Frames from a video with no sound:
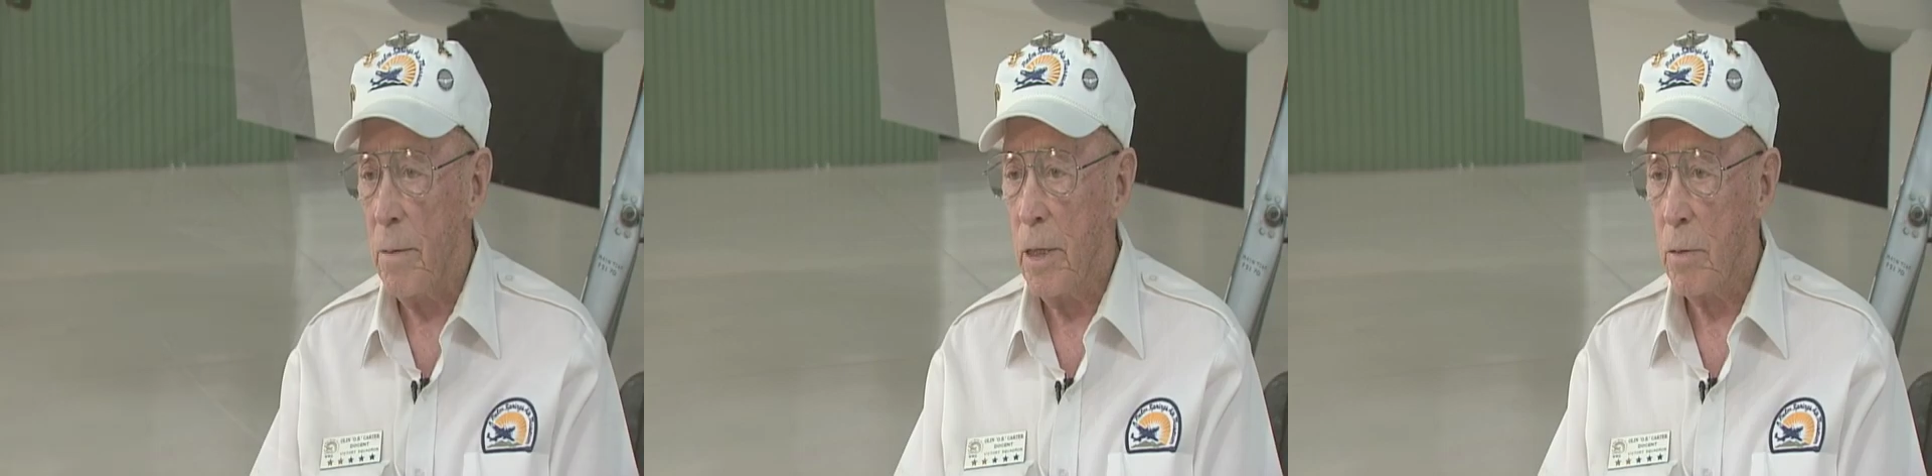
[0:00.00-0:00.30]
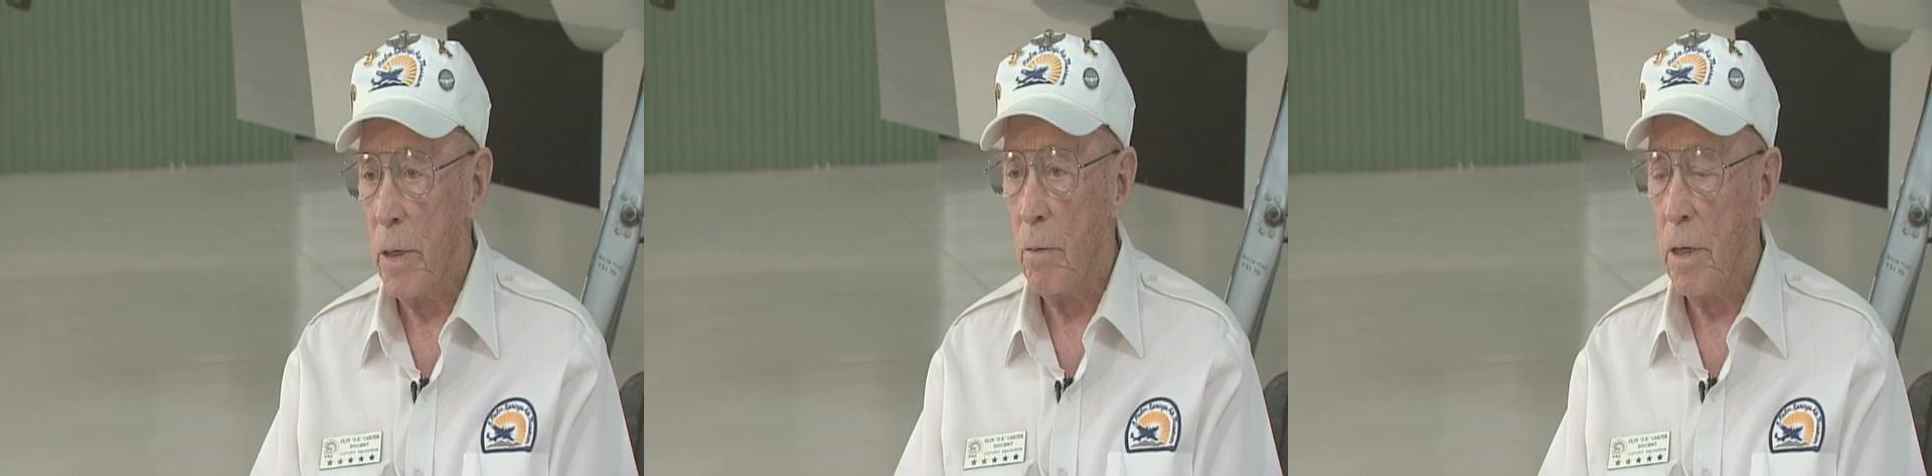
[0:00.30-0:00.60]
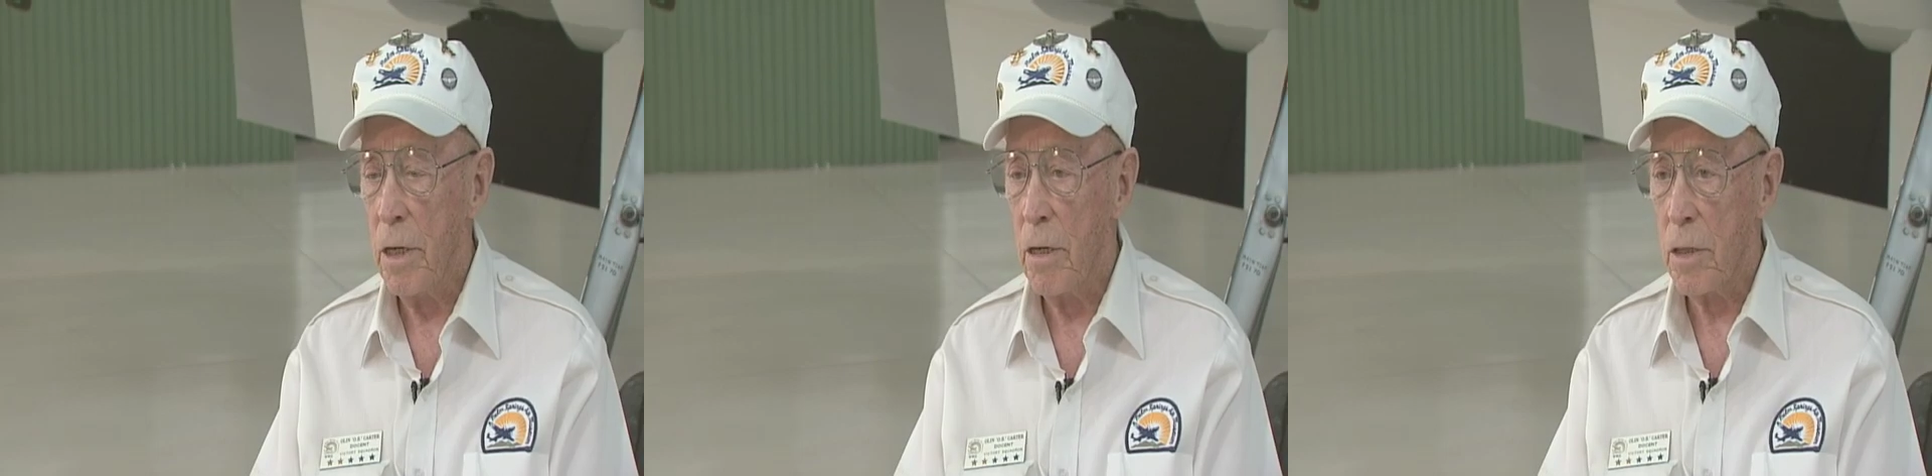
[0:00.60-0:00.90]
to be
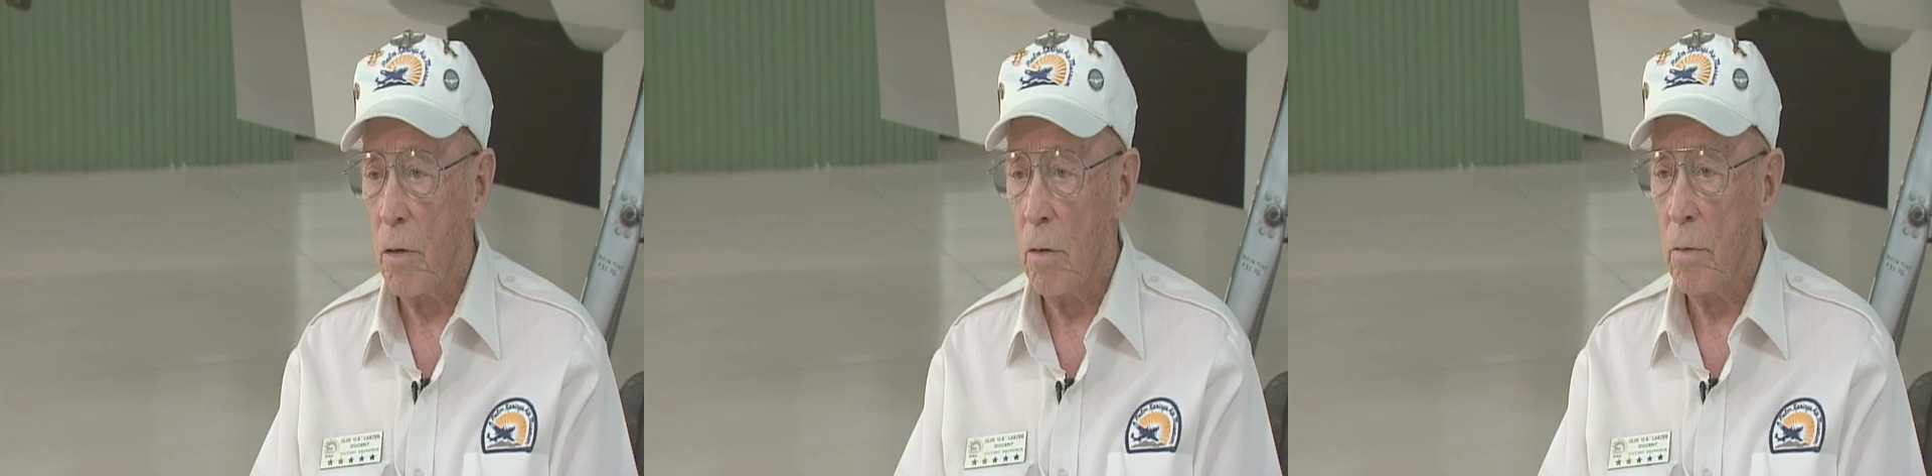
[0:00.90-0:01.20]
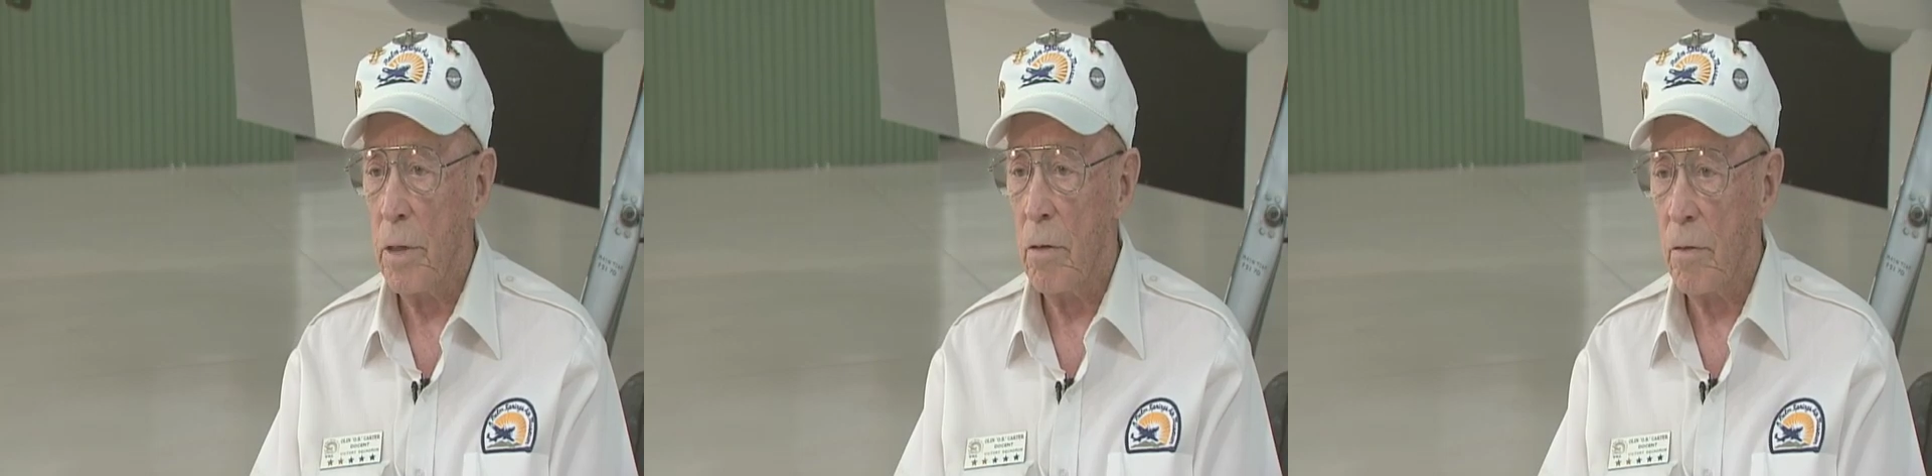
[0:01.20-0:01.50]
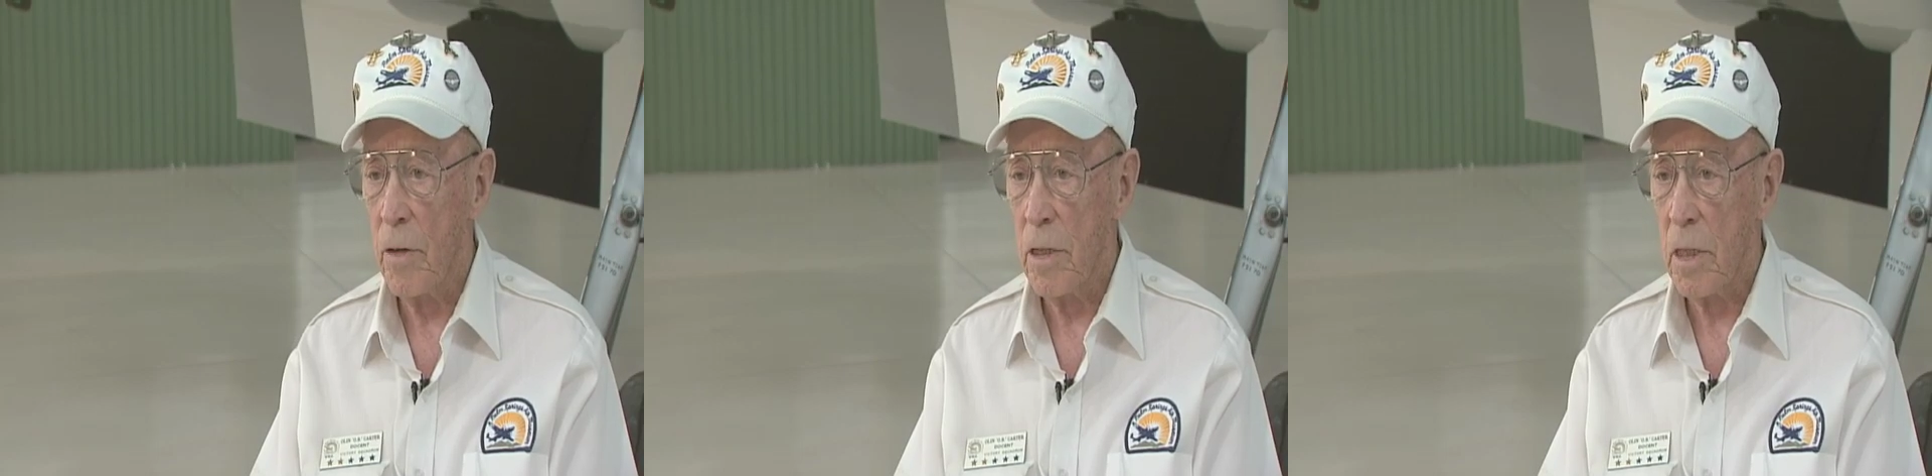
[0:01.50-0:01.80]
21 years old when you
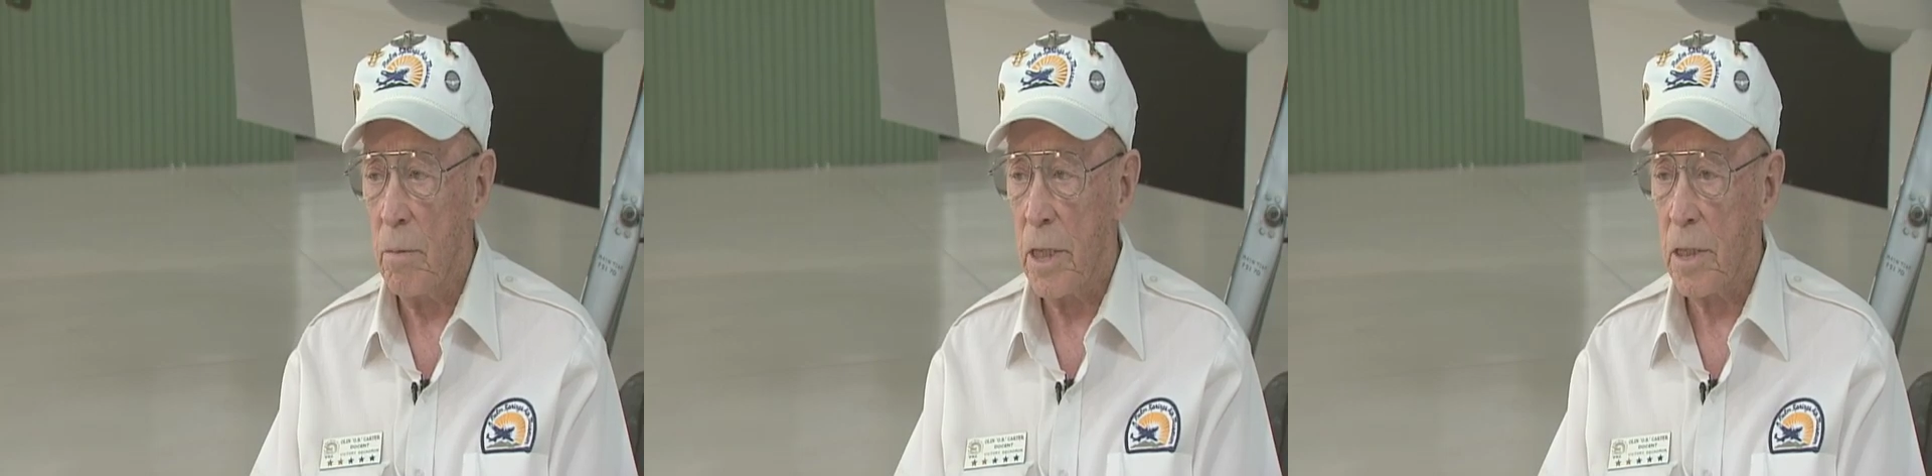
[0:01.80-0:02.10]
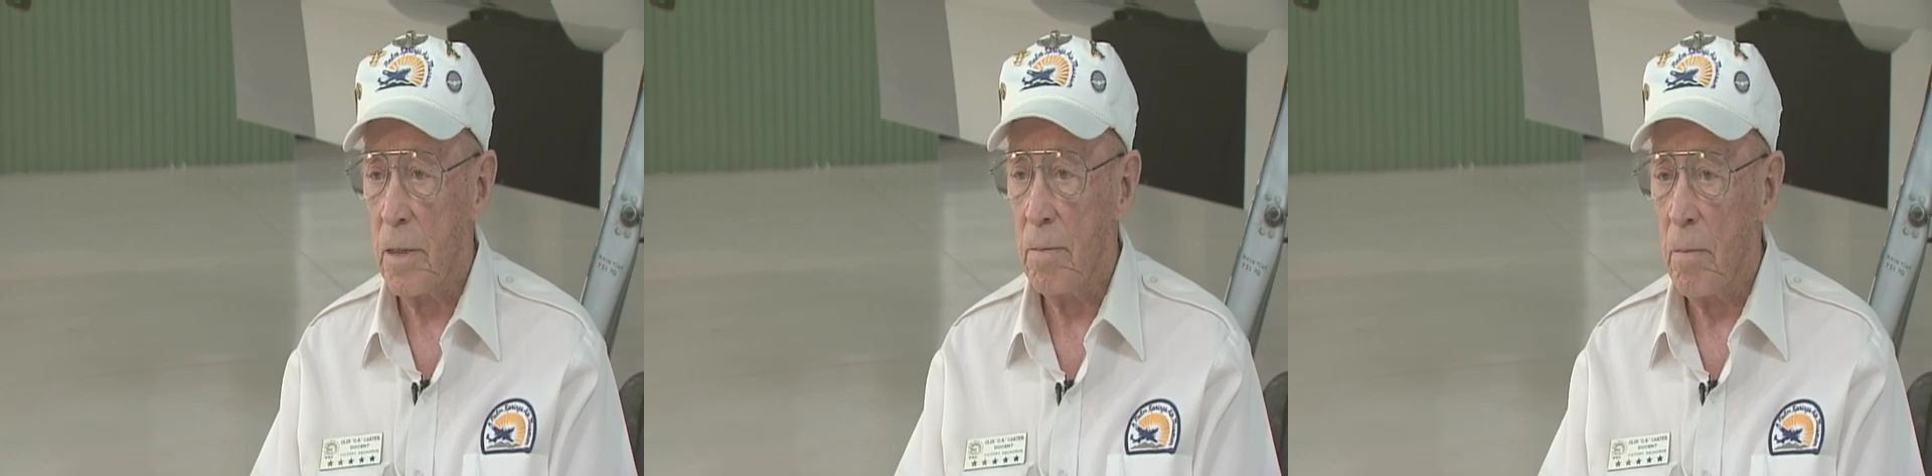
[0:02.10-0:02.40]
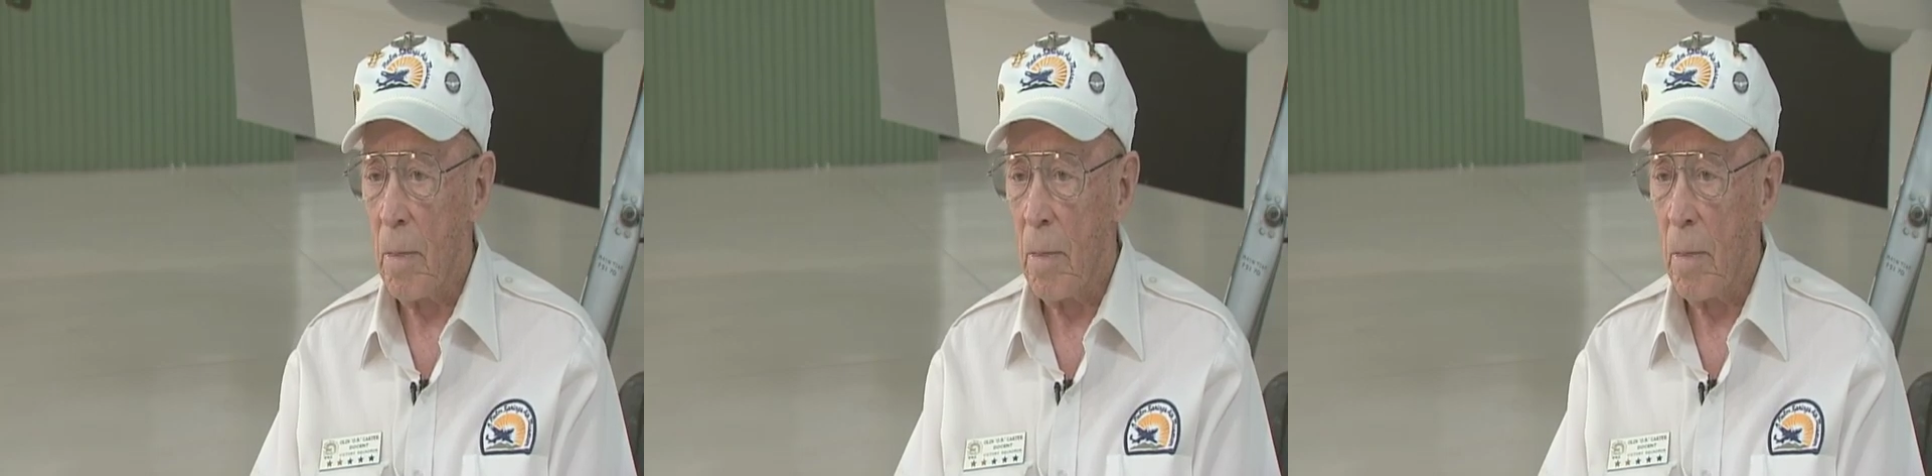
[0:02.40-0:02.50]
were first commissioned.